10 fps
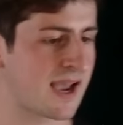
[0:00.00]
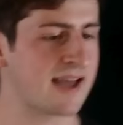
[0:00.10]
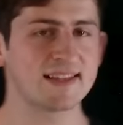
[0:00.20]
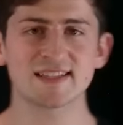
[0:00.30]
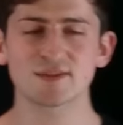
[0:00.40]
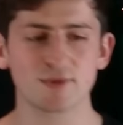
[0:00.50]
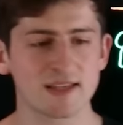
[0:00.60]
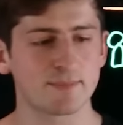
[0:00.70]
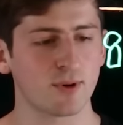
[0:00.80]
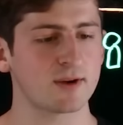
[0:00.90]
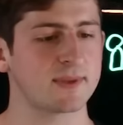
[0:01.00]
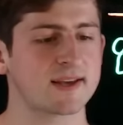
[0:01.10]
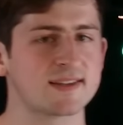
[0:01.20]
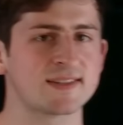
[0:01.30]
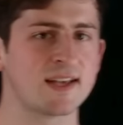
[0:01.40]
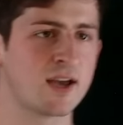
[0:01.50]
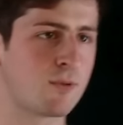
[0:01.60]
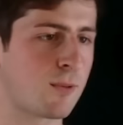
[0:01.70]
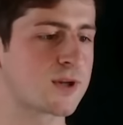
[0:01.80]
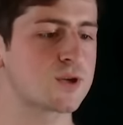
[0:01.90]
And this is really important because
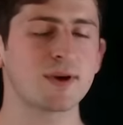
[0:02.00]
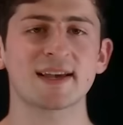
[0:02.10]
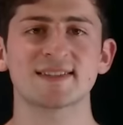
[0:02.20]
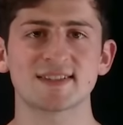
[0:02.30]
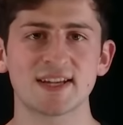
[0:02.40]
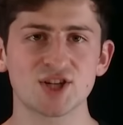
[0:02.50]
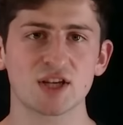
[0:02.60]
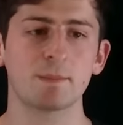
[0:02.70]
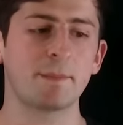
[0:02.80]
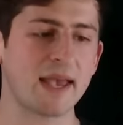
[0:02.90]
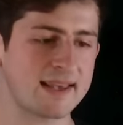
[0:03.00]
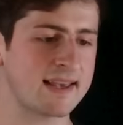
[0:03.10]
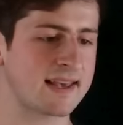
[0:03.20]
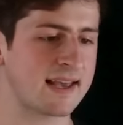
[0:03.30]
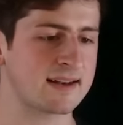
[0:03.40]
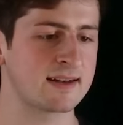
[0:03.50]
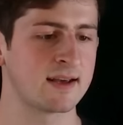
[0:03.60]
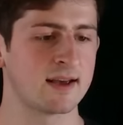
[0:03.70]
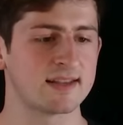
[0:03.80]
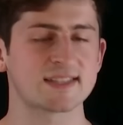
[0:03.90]
what we're doing is essentially baking in
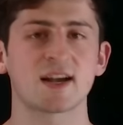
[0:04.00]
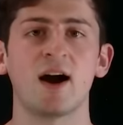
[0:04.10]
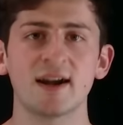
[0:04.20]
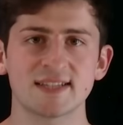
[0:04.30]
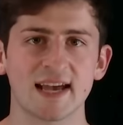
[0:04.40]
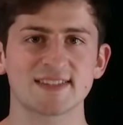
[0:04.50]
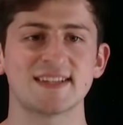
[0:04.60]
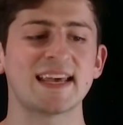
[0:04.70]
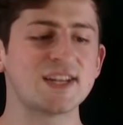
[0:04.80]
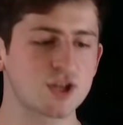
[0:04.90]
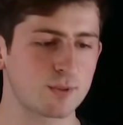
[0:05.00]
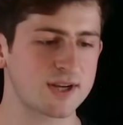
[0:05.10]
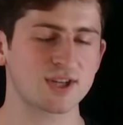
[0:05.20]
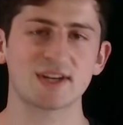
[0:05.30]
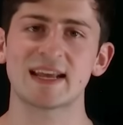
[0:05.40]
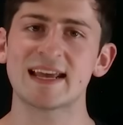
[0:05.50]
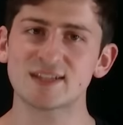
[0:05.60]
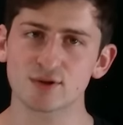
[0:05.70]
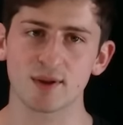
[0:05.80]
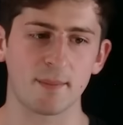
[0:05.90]
this context and intuition
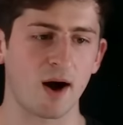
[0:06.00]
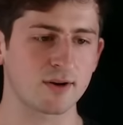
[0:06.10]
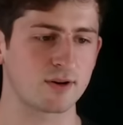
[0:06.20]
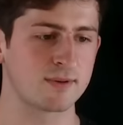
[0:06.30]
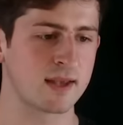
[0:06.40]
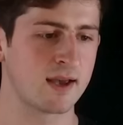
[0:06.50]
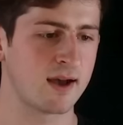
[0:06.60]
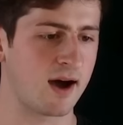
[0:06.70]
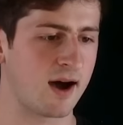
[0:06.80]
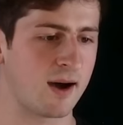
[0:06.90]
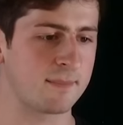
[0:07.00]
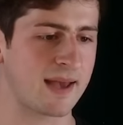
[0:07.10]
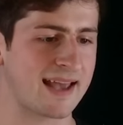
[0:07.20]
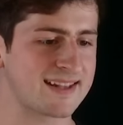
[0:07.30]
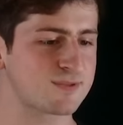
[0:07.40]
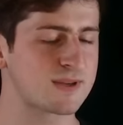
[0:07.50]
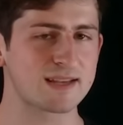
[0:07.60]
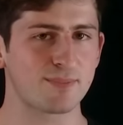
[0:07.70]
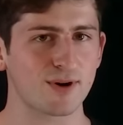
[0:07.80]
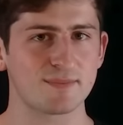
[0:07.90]
into the model. And it's
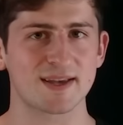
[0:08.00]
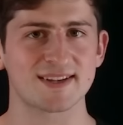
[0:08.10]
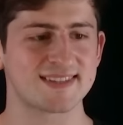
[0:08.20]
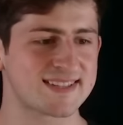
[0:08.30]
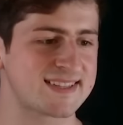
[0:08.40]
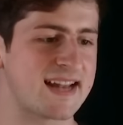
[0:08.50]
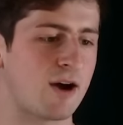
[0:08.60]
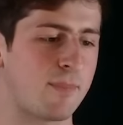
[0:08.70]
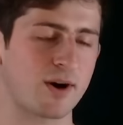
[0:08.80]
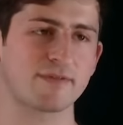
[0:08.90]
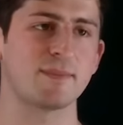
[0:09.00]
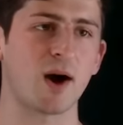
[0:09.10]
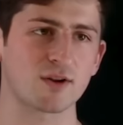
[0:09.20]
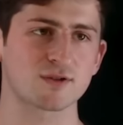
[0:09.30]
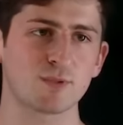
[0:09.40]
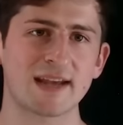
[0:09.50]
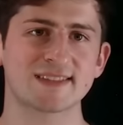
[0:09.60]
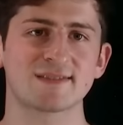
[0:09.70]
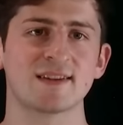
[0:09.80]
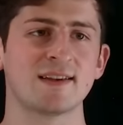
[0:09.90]
really important because this is now a part of the model's
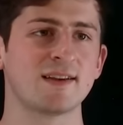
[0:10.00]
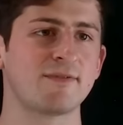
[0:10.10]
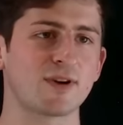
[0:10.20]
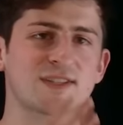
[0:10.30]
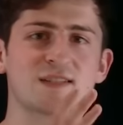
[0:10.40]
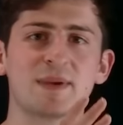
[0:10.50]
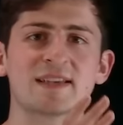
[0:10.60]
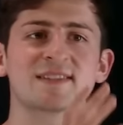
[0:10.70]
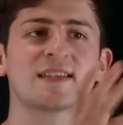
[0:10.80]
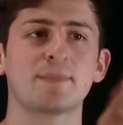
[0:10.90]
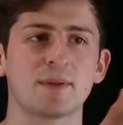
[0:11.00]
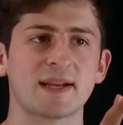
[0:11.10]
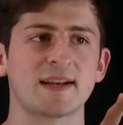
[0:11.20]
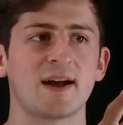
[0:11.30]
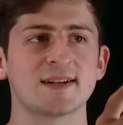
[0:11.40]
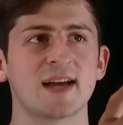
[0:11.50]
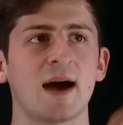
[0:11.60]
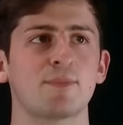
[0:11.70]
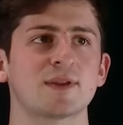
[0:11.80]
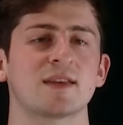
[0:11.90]
weights versus being supplemented on
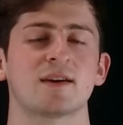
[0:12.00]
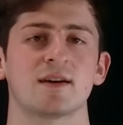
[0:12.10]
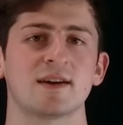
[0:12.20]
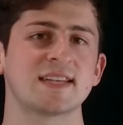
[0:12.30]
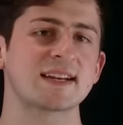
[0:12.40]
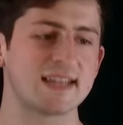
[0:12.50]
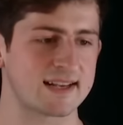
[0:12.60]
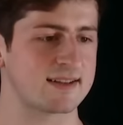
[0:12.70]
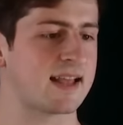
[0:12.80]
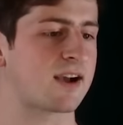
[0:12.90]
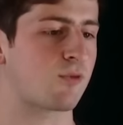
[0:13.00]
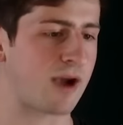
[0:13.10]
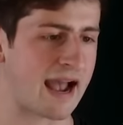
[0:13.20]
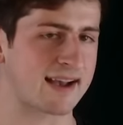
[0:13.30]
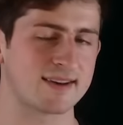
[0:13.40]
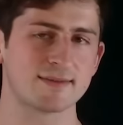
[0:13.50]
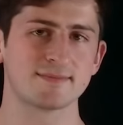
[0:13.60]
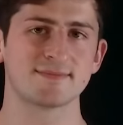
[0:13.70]
top with a technique like RAG.